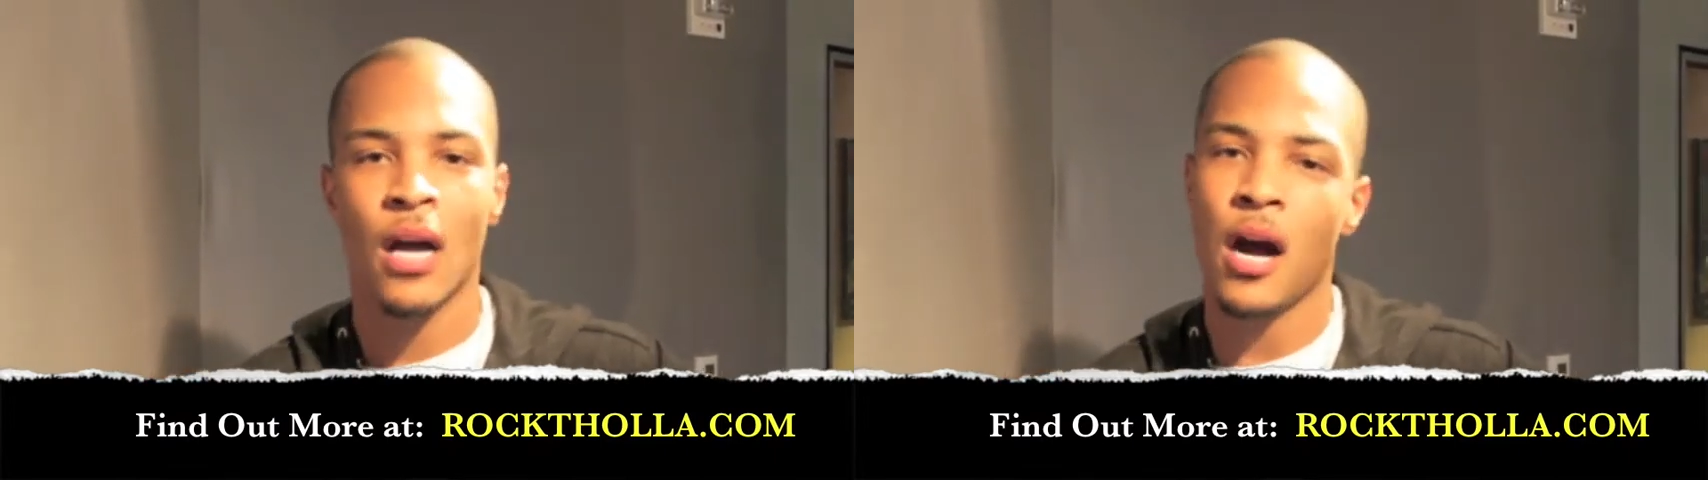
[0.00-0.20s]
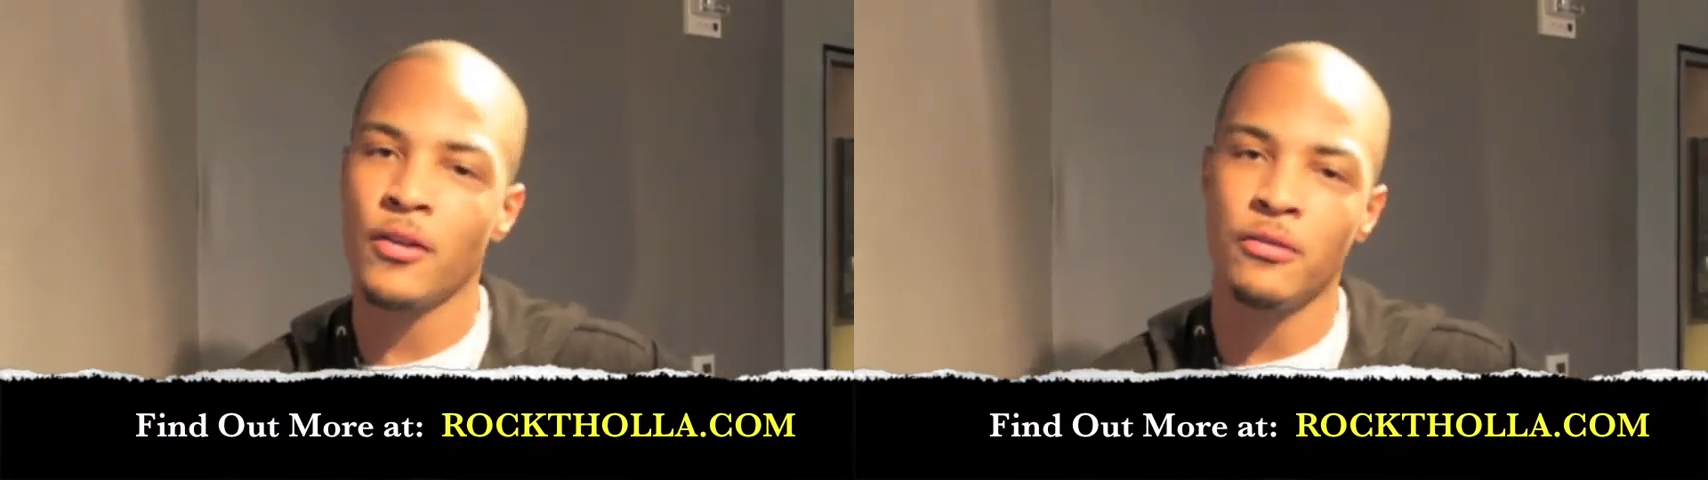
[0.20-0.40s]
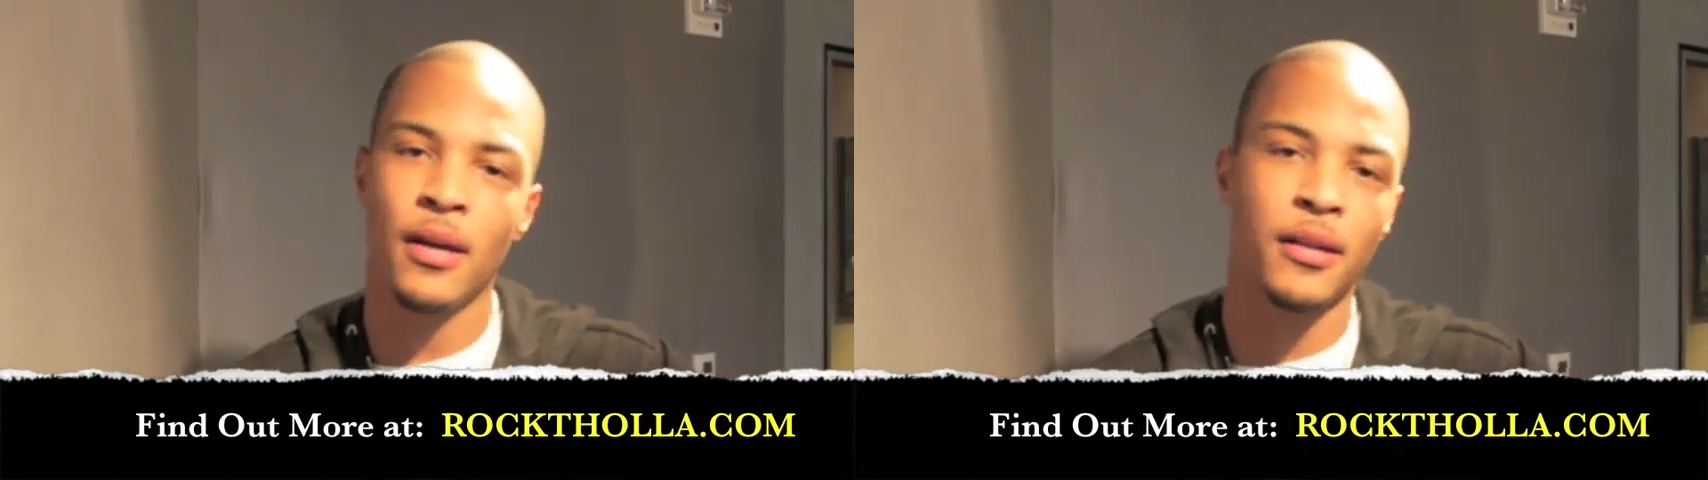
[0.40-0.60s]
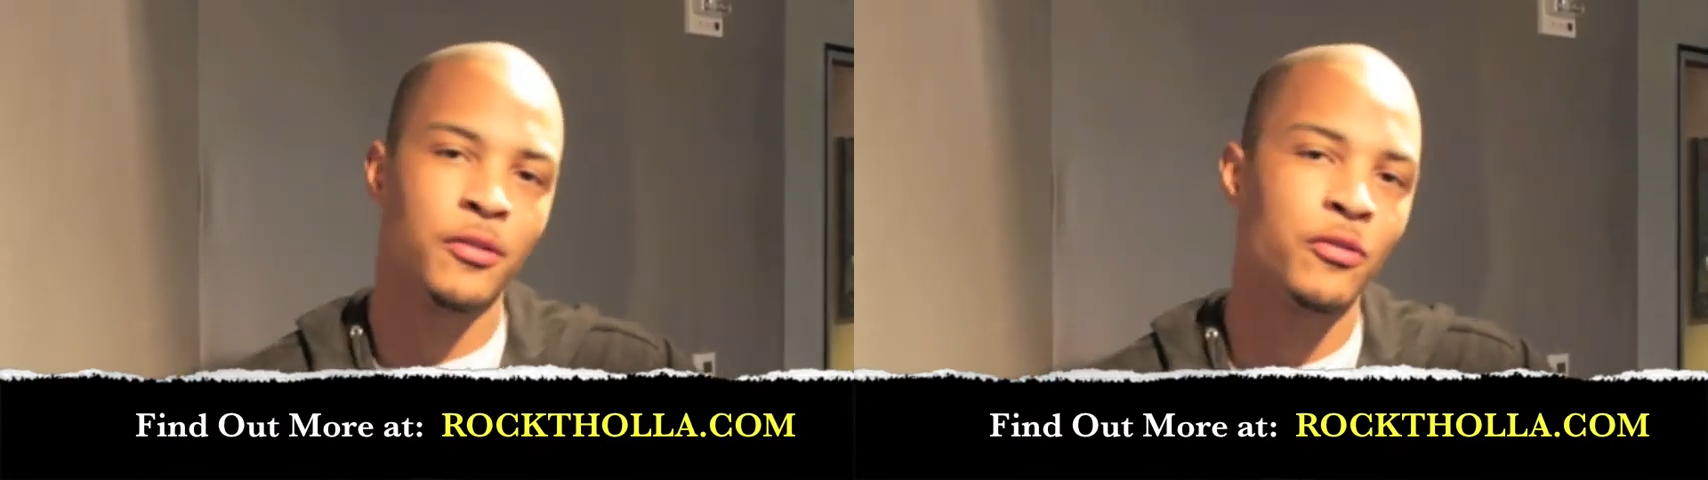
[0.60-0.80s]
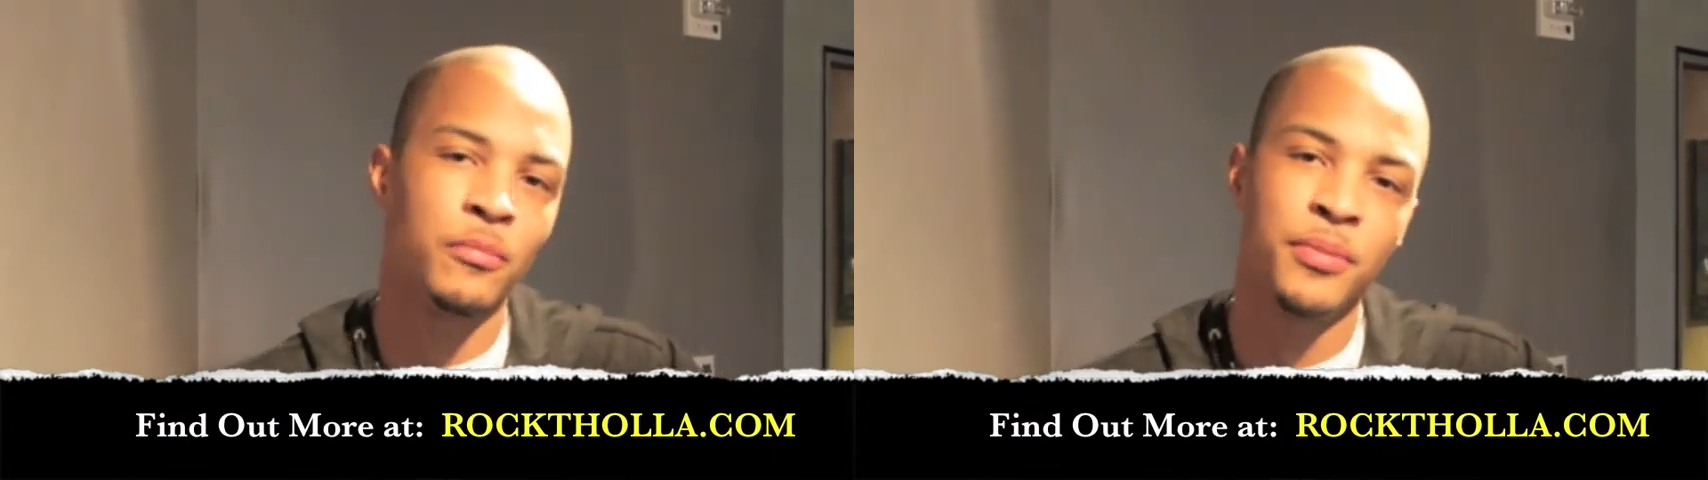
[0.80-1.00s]
All you got to
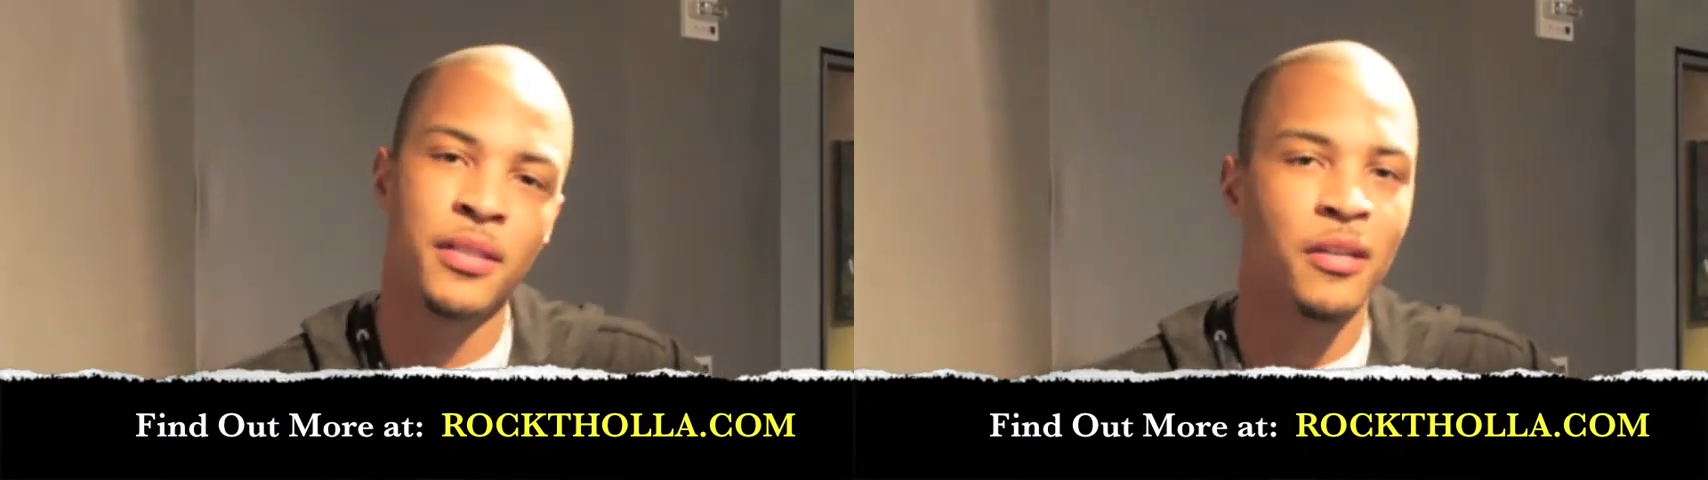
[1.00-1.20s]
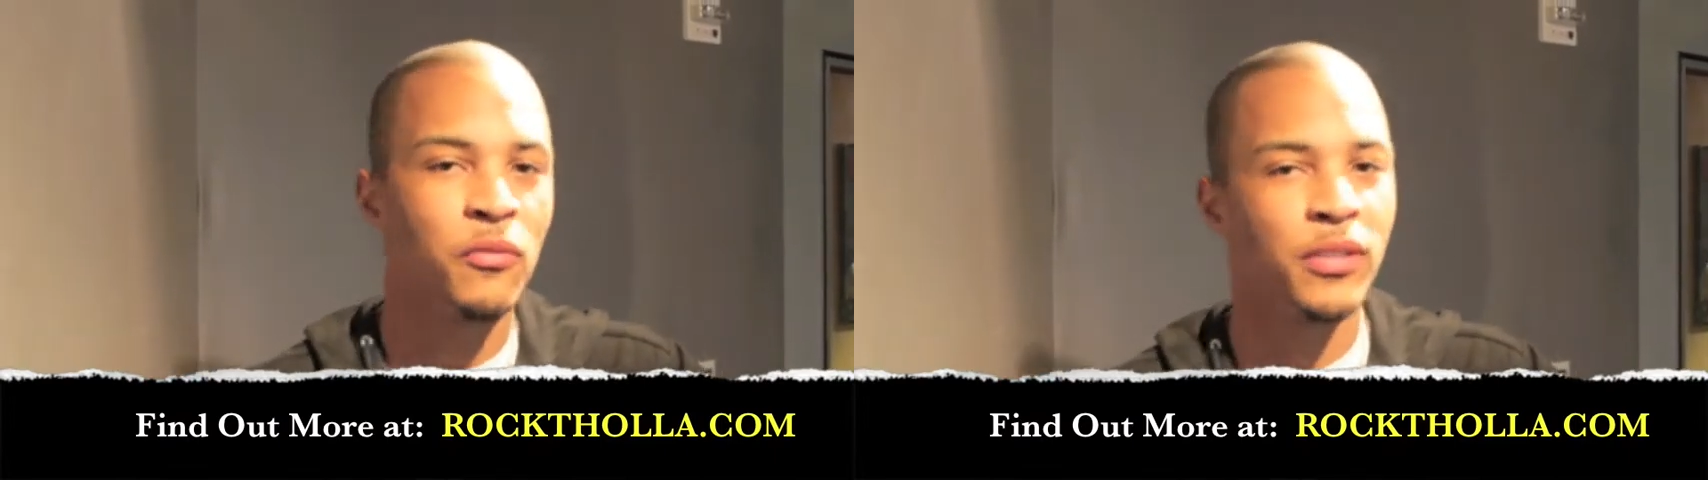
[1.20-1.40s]
do is be there